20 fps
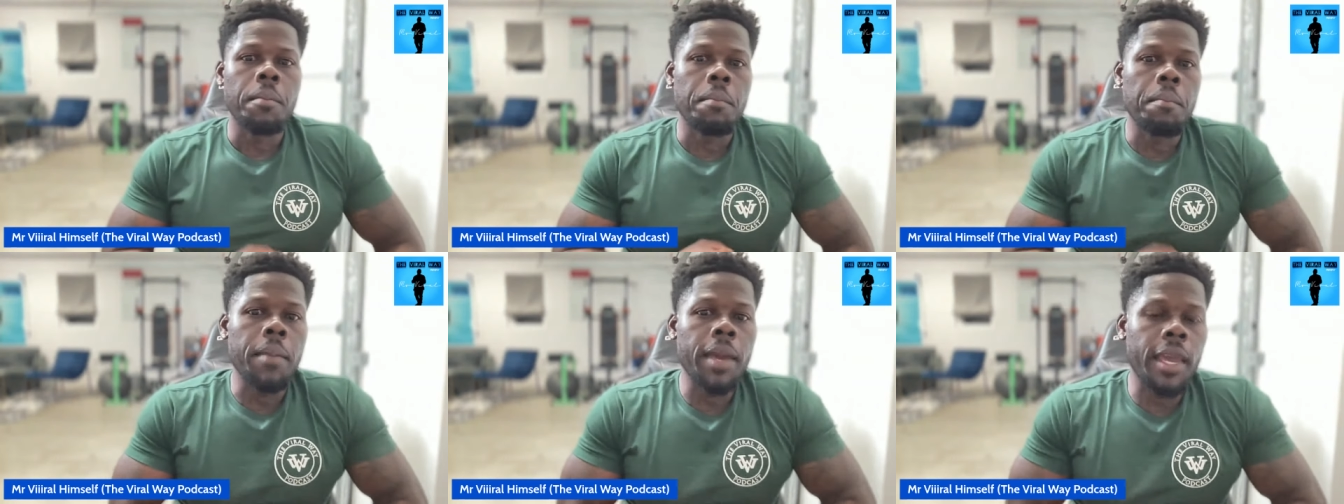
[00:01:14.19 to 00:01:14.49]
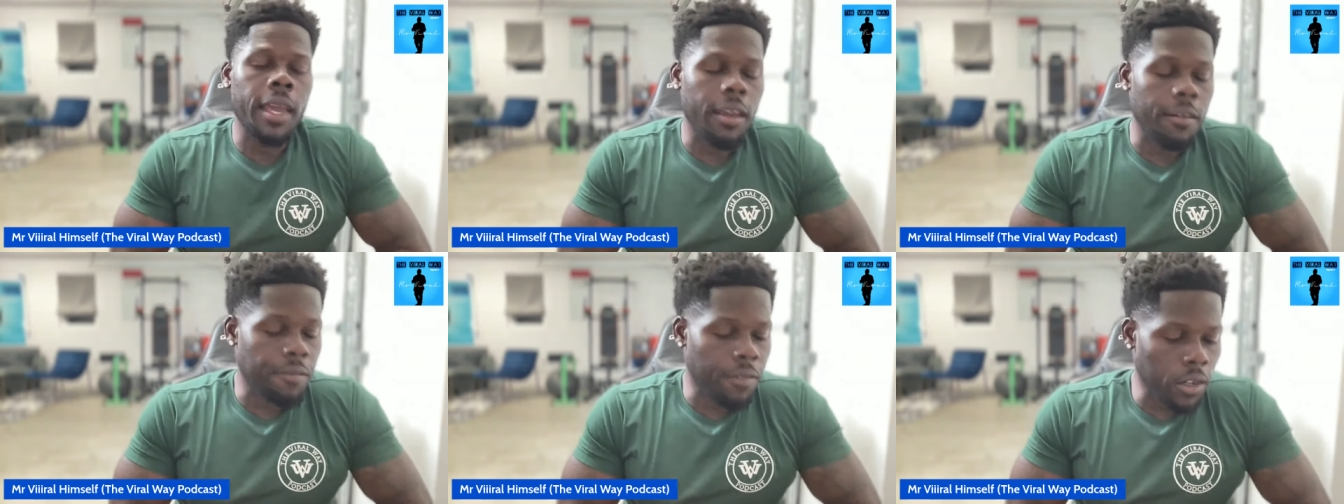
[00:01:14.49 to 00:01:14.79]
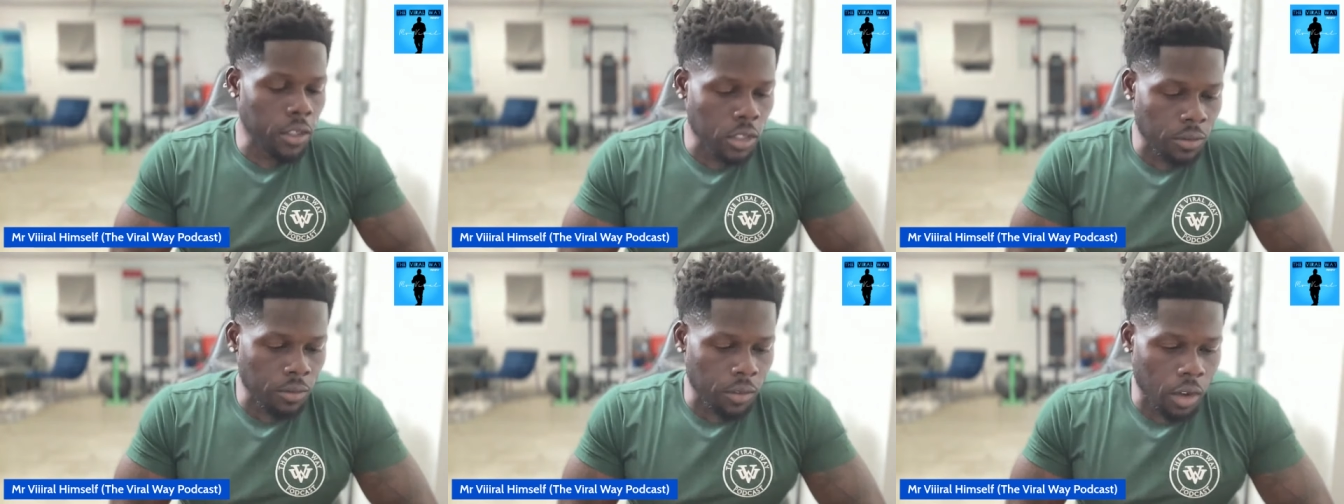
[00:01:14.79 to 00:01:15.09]
Man,
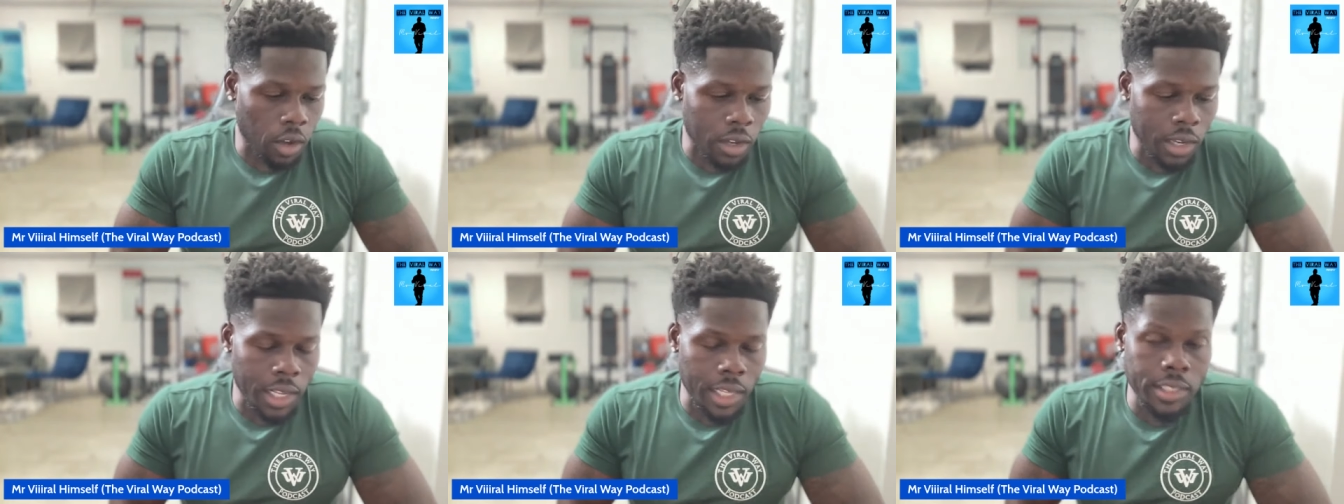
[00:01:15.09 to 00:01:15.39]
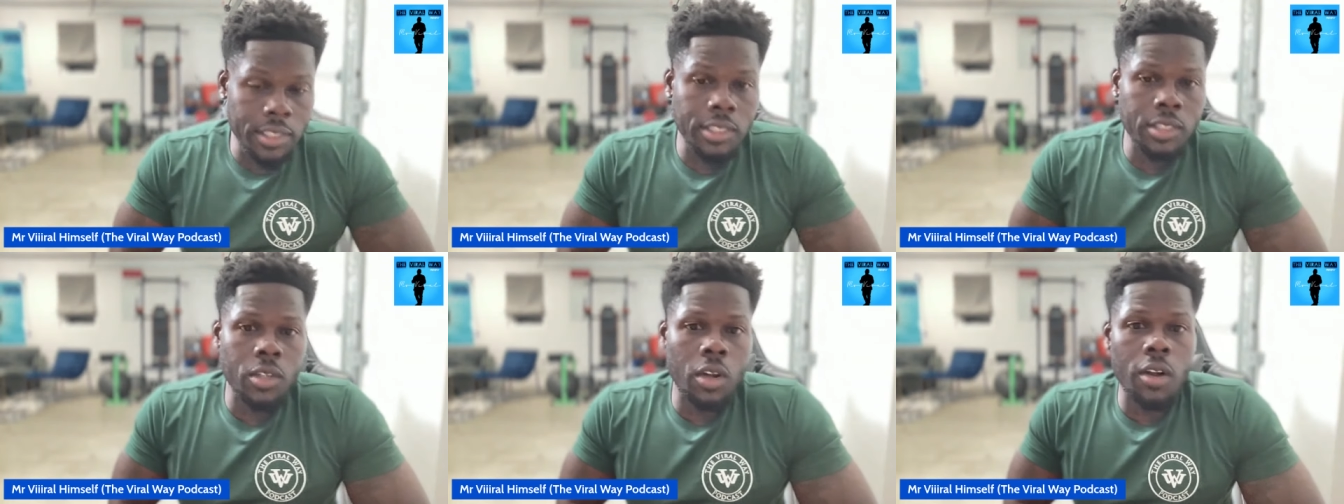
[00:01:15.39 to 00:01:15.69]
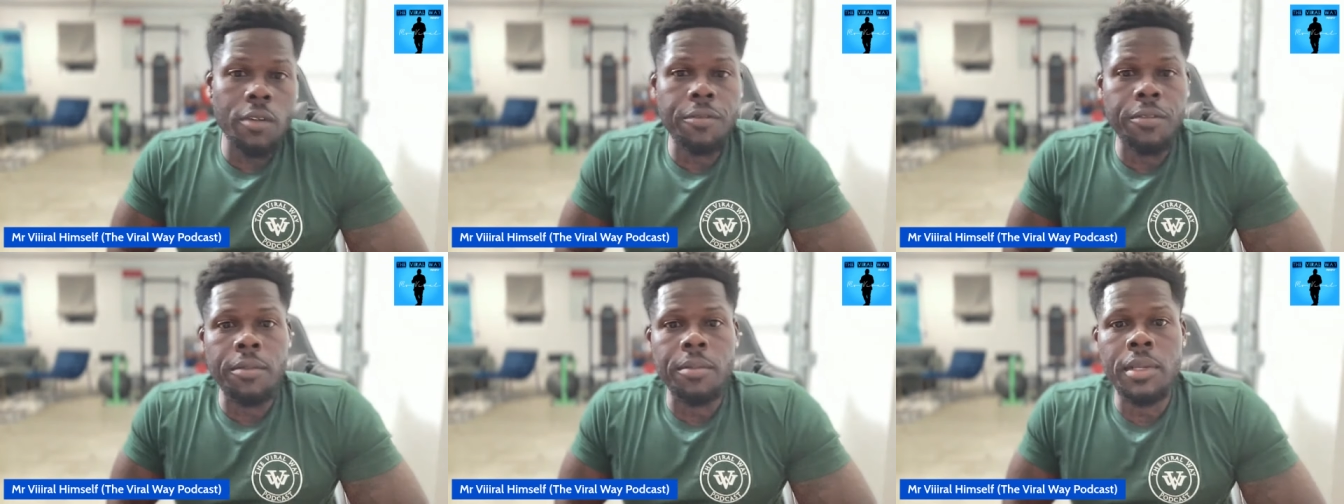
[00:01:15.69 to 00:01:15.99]
first of all, let's
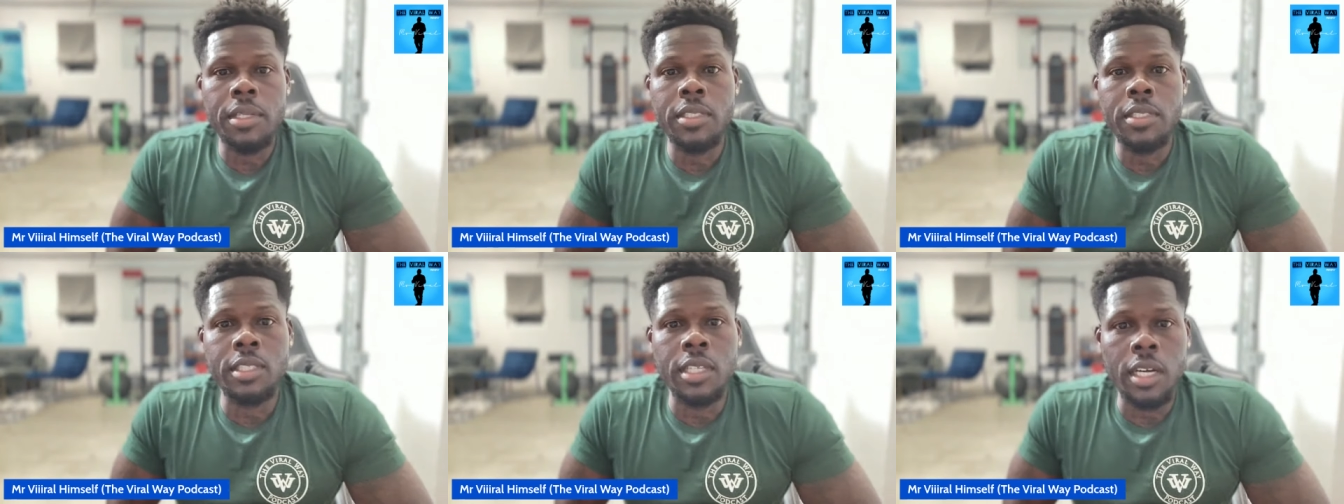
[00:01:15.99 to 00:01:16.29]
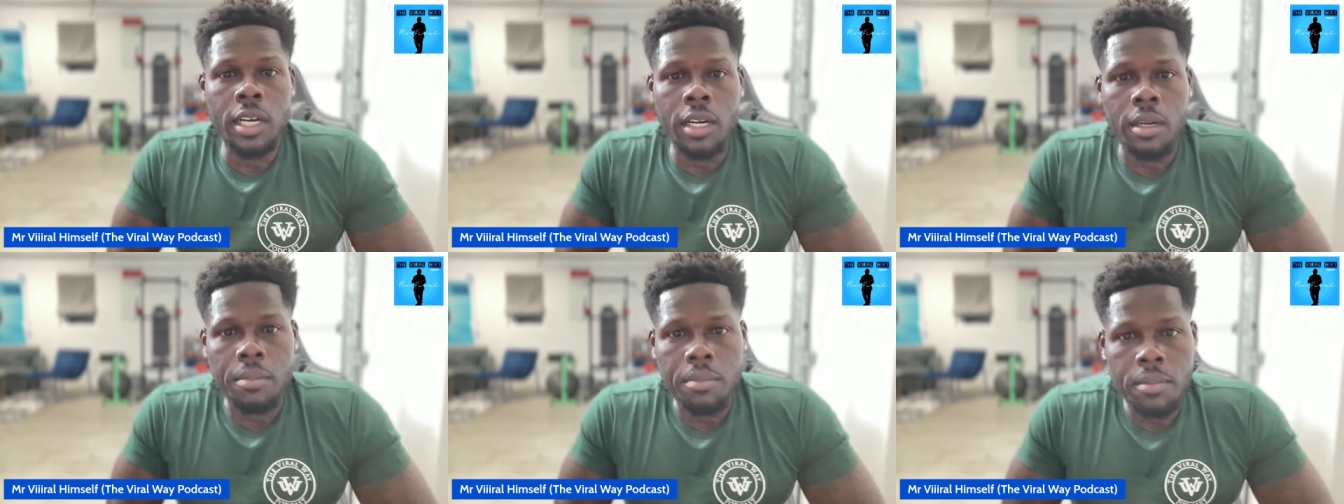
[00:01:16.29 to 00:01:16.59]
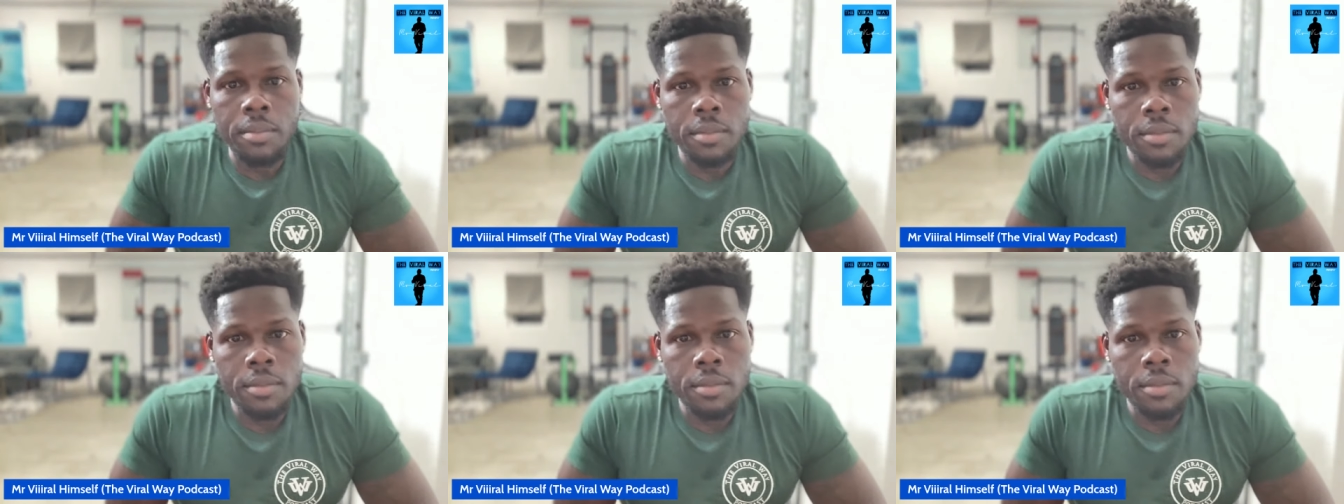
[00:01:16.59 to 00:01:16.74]
start from the jump.